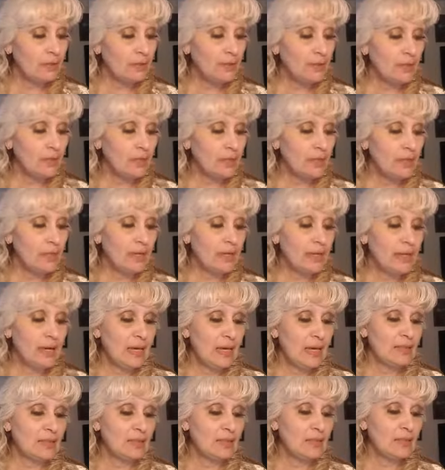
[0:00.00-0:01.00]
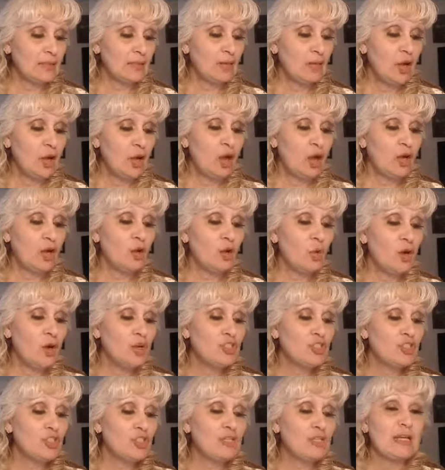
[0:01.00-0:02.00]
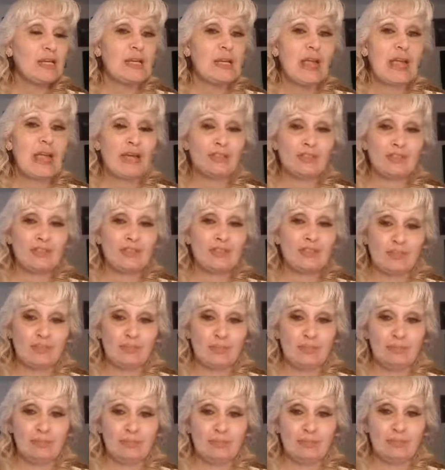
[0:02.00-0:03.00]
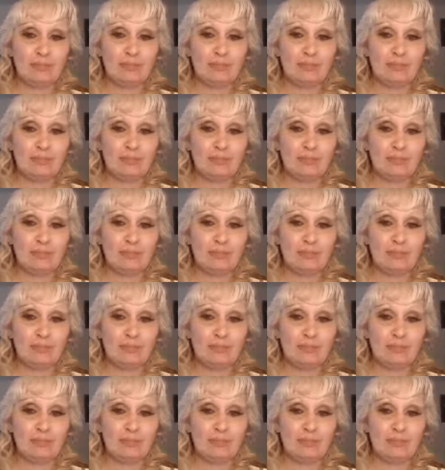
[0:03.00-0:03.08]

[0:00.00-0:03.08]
You're going to get question and answer